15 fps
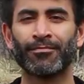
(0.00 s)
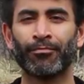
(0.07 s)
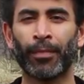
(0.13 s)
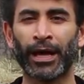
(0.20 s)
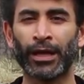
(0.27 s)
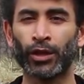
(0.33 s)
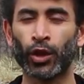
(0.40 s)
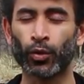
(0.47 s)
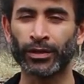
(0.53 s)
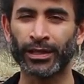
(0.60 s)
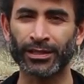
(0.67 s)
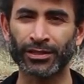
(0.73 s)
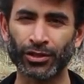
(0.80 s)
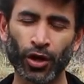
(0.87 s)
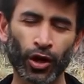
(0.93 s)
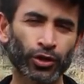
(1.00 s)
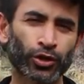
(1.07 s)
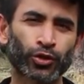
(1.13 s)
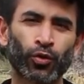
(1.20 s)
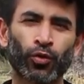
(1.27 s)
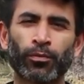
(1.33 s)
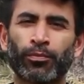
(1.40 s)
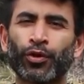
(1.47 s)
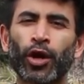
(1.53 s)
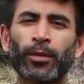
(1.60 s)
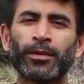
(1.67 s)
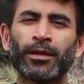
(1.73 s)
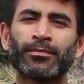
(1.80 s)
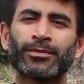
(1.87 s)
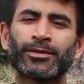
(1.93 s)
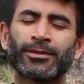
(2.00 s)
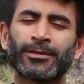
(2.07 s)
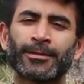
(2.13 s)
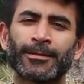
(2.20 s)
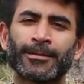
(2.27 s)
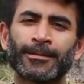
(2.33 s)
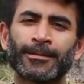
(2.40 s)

my low testosterone problems,